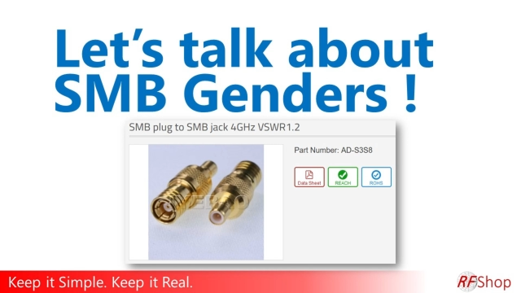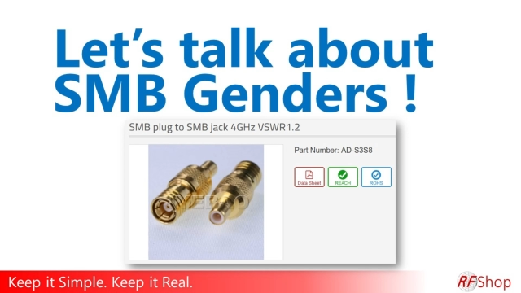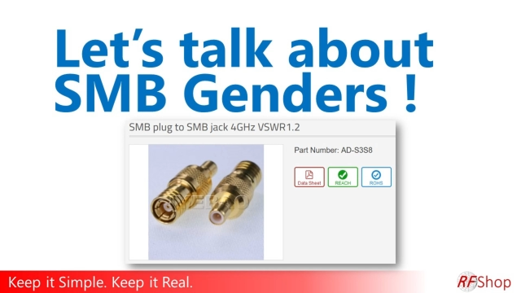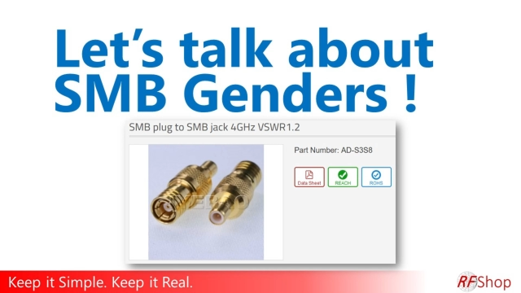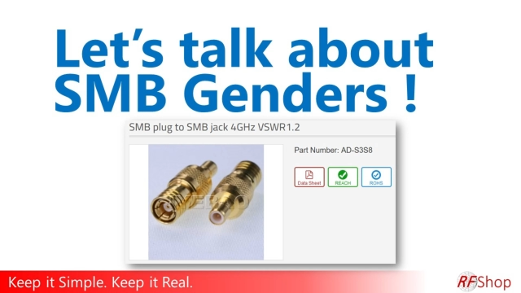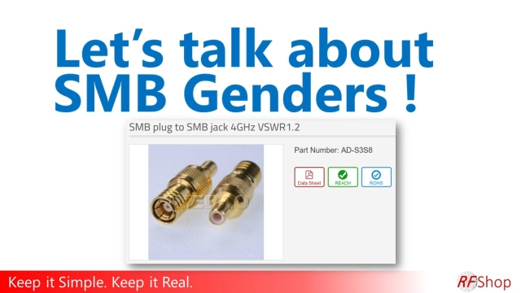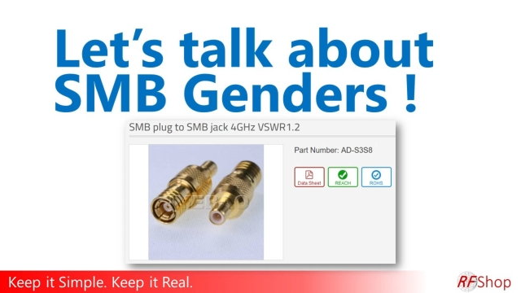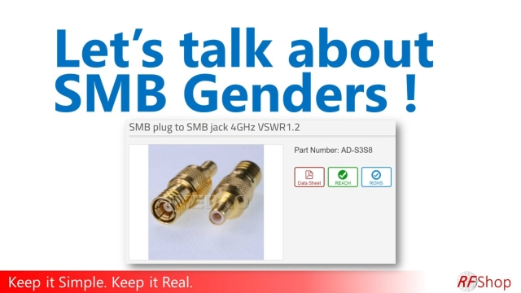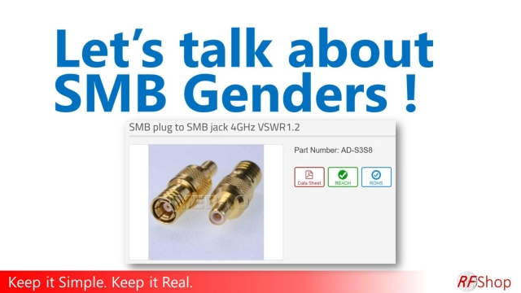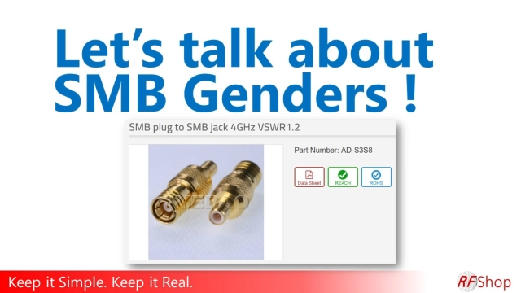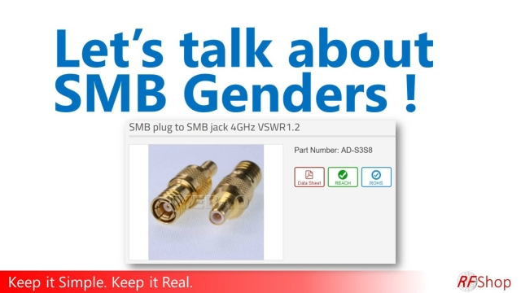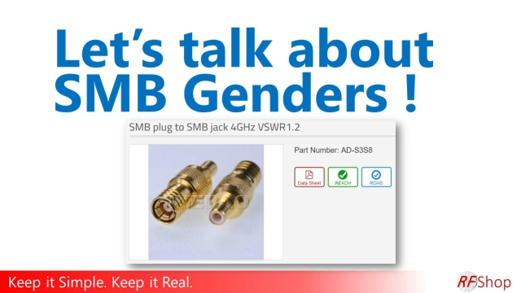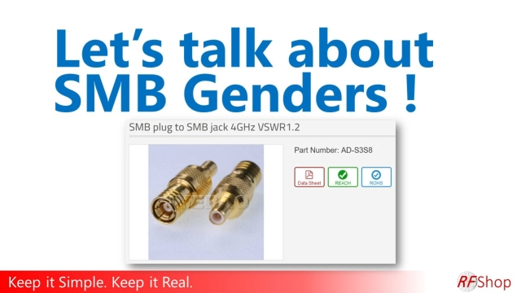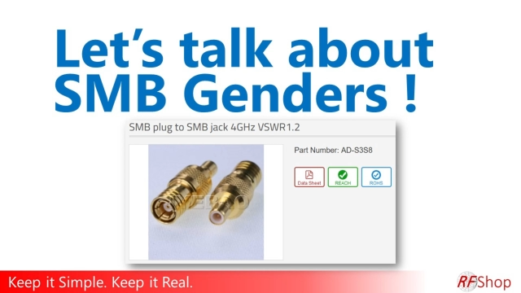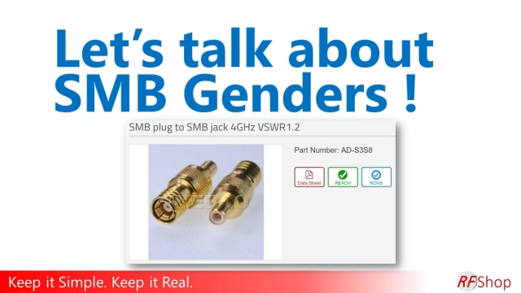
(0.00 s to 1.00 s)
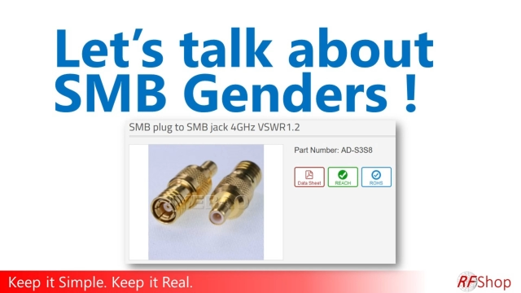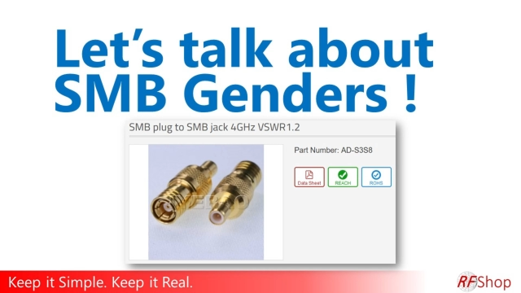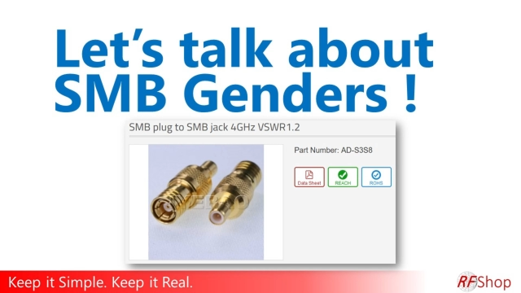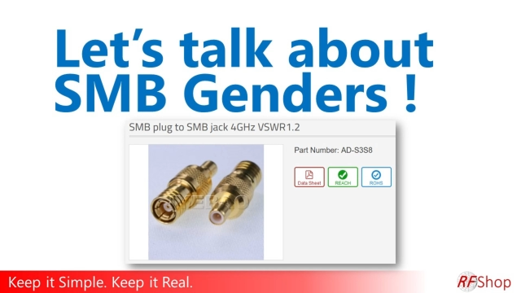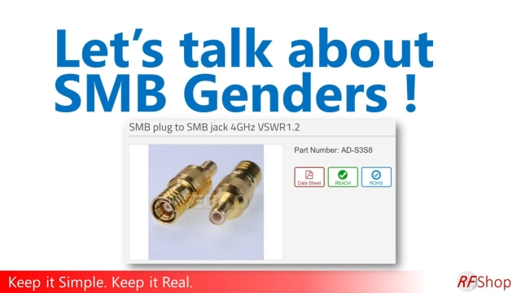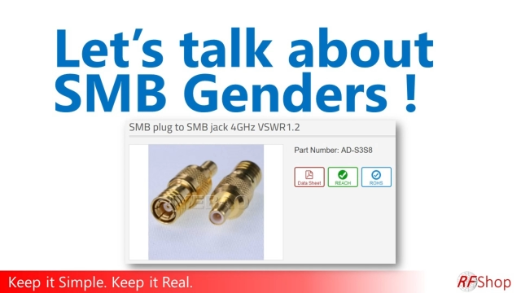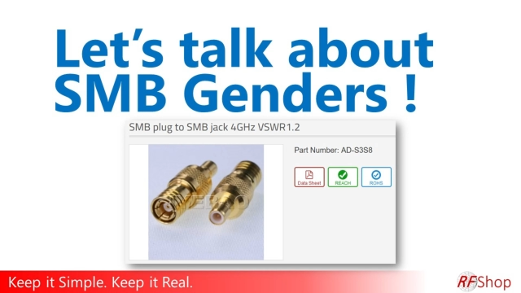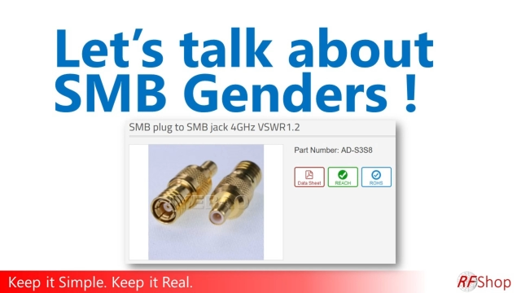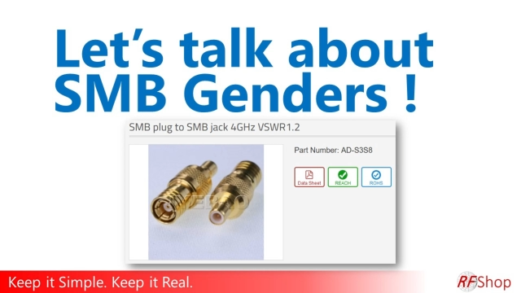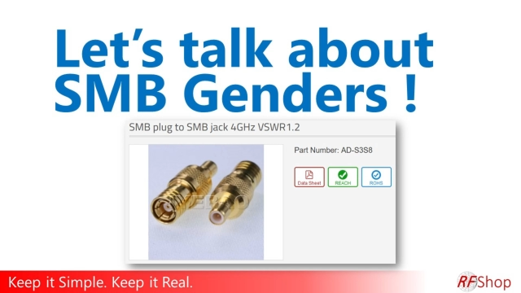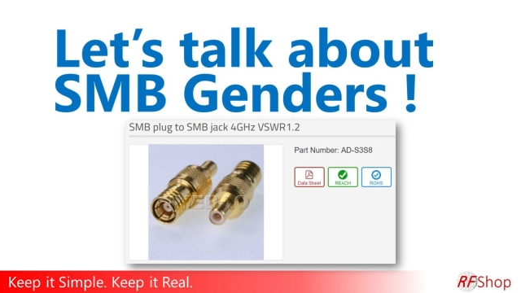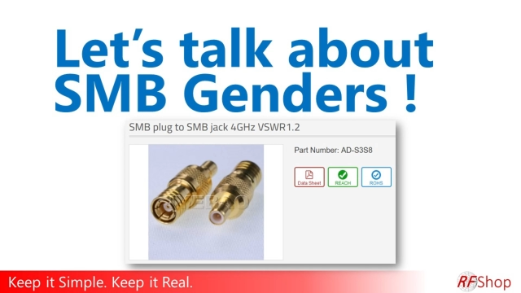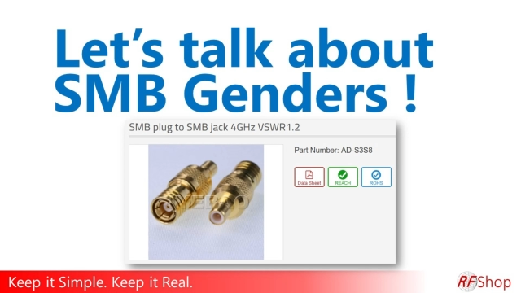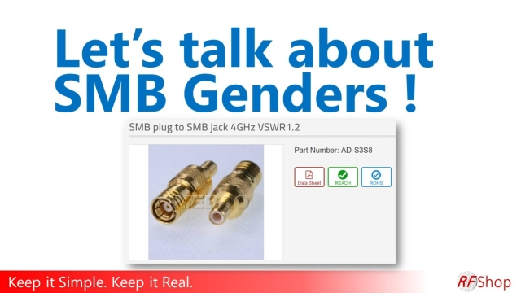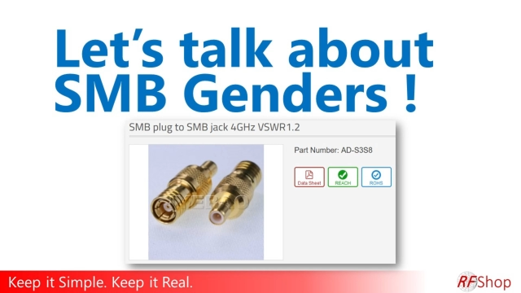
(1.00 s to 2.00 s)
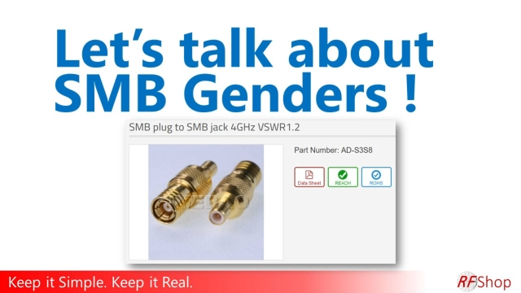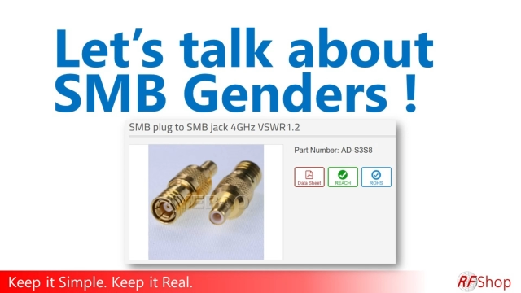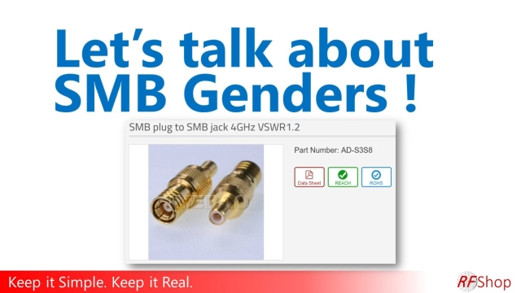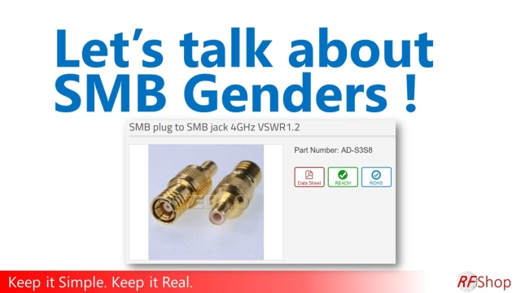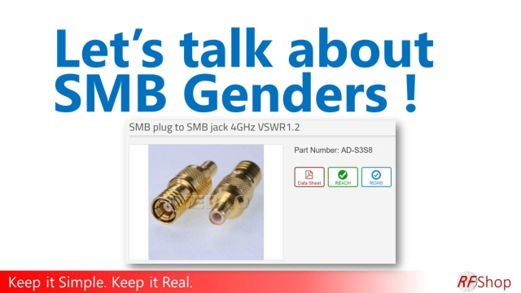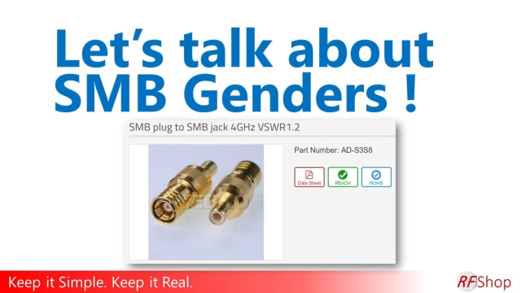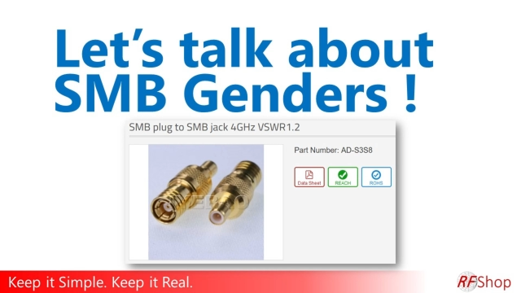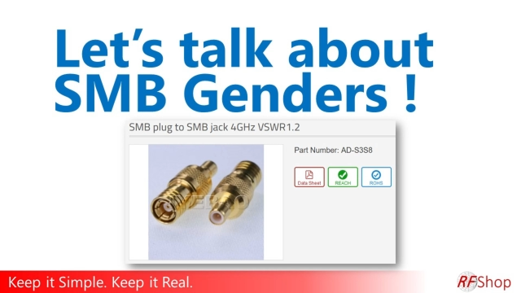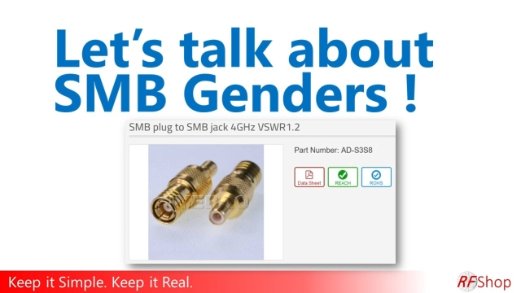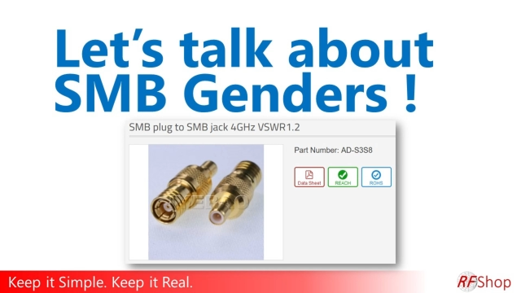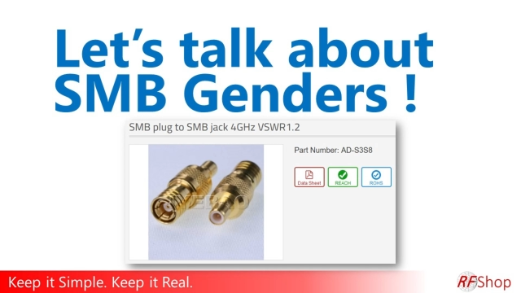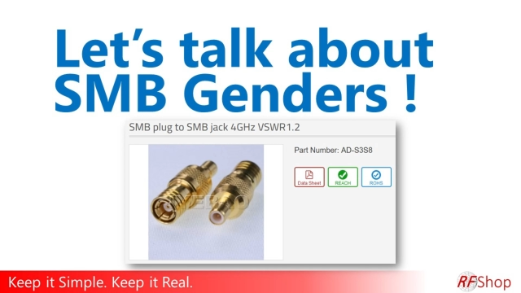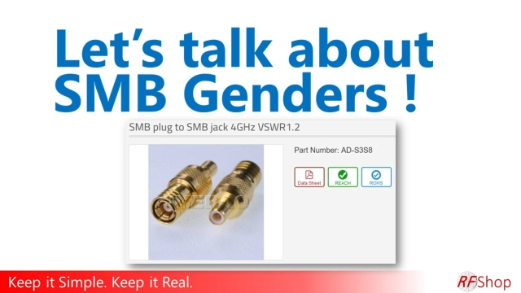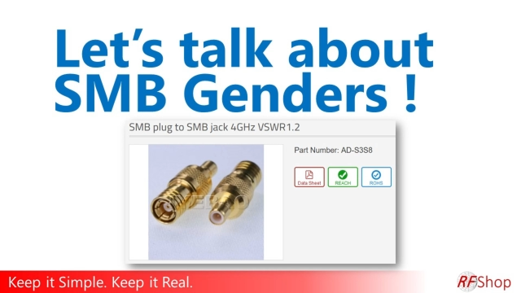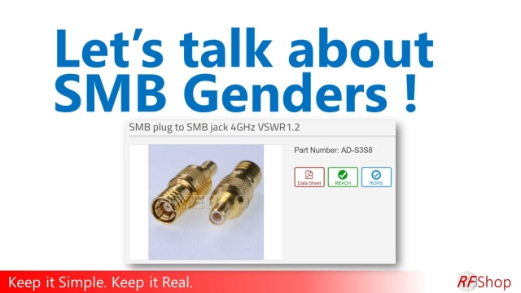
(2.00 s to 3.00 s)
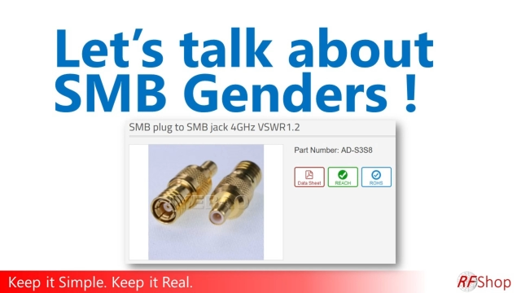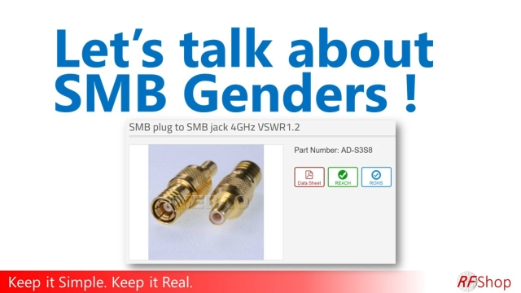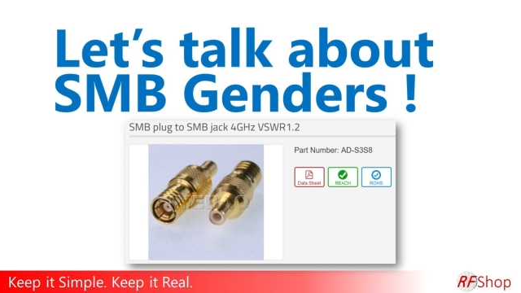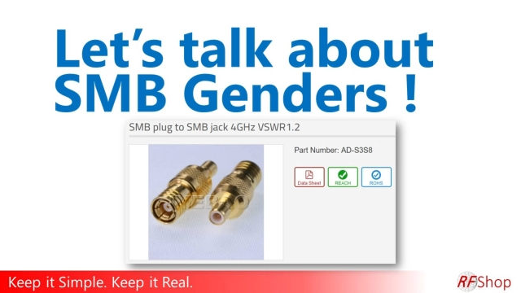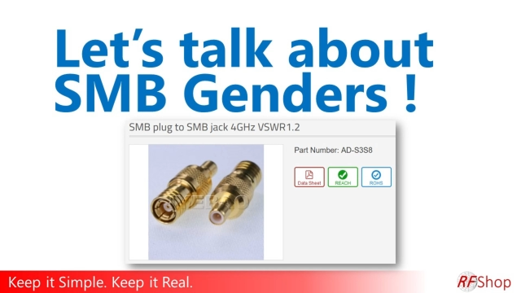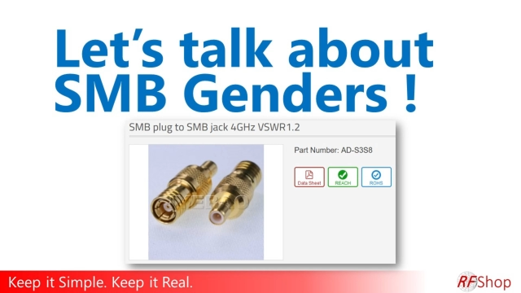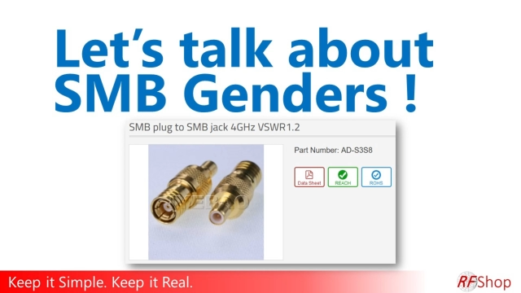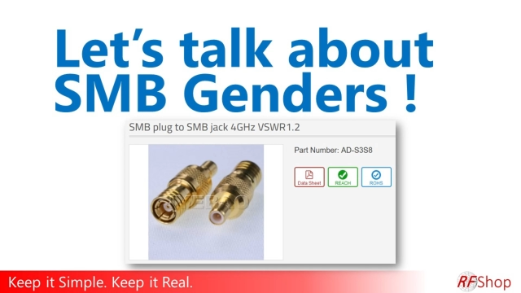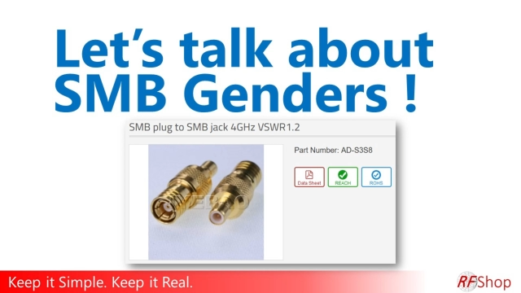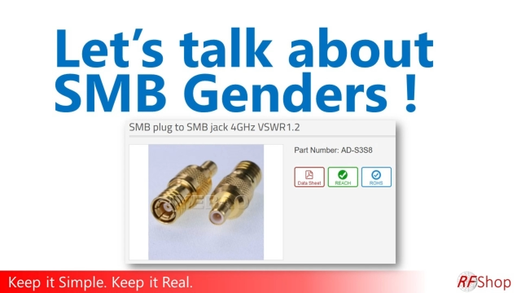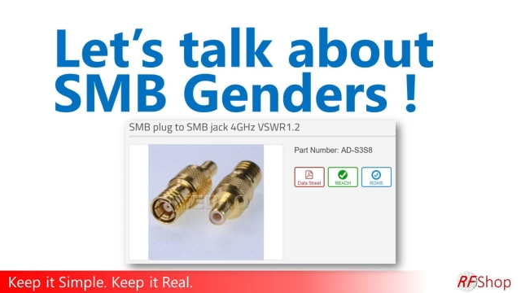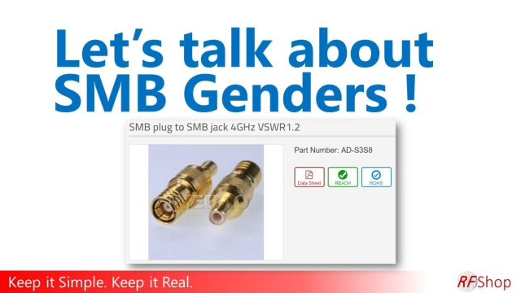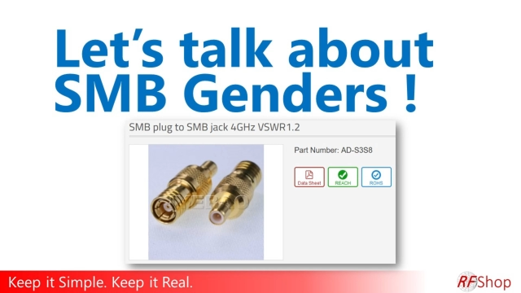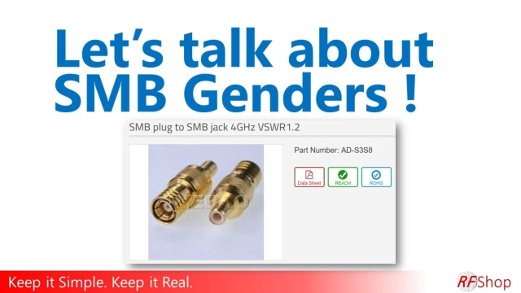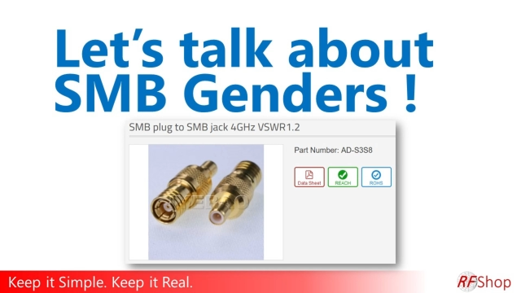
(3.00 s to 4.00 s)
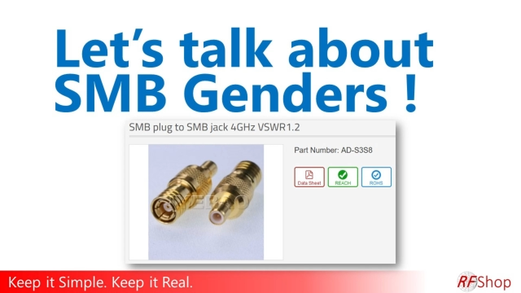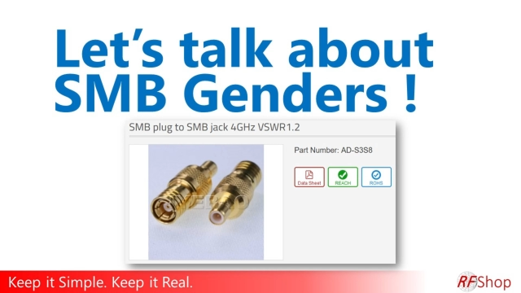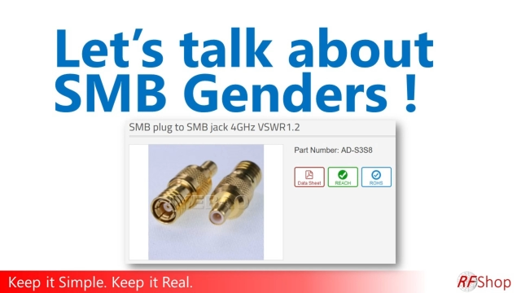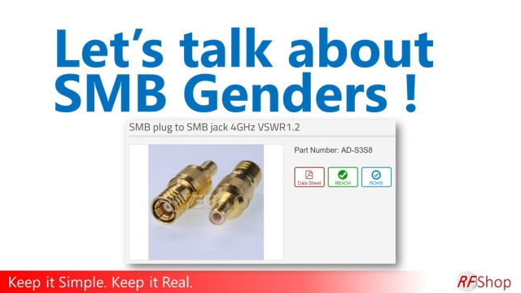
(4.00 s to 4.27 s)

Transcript: Nobody's mouth can be seen.